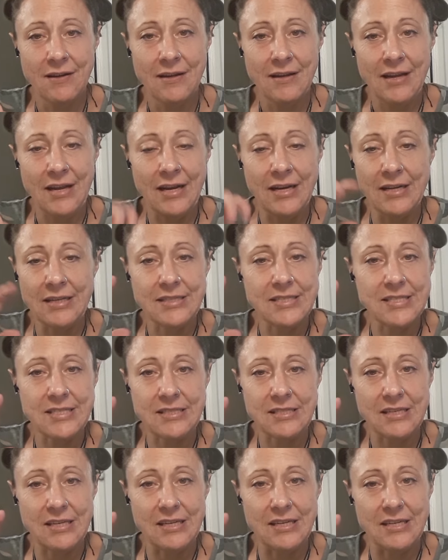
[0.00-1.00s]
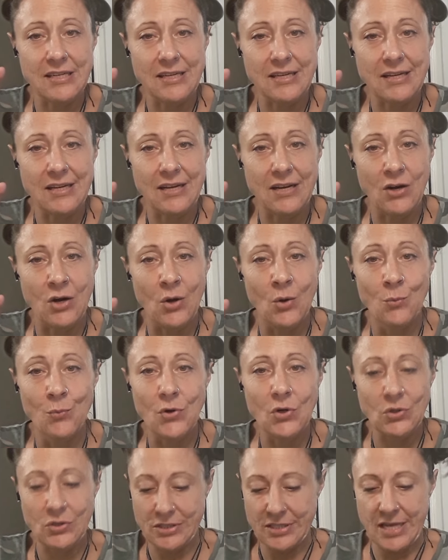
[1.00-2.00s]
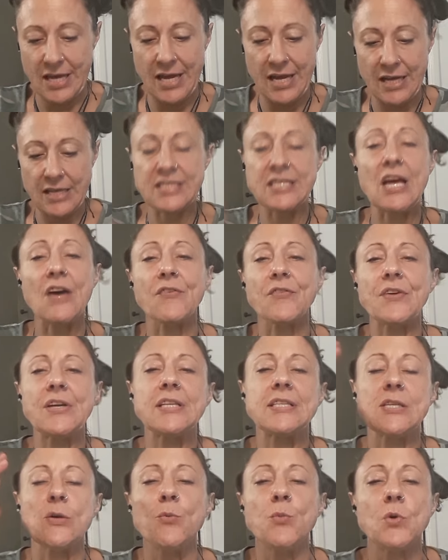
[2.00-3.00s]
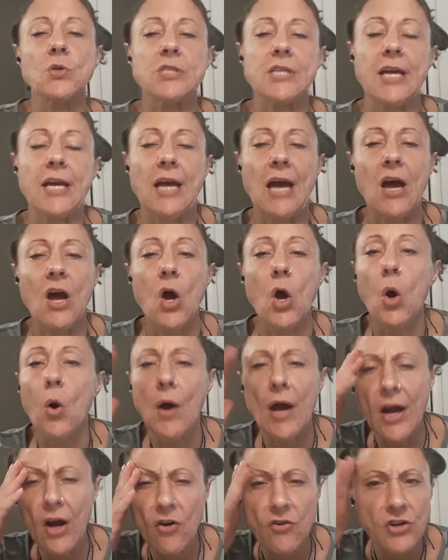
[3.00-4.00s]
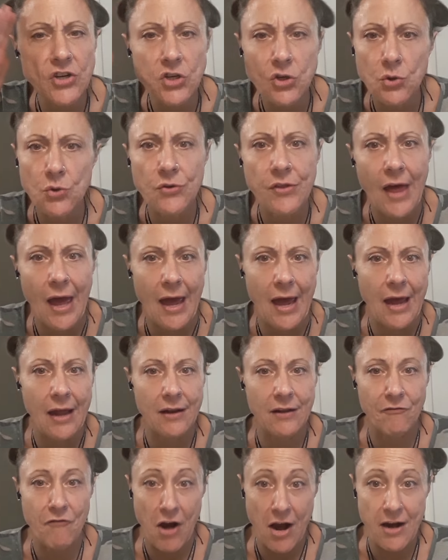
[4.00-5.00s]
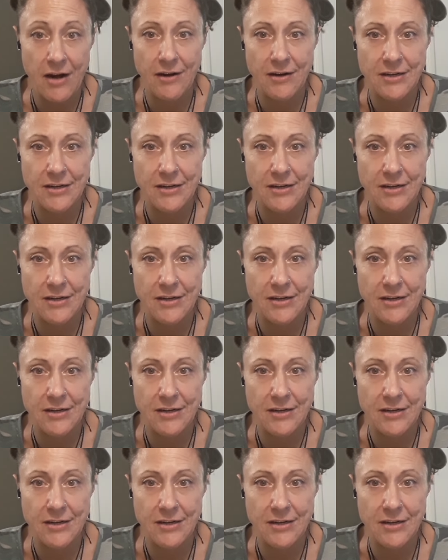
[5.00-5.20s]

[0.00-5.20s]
And it's almost like stuff. It's almost like, oh, I already knew that, right?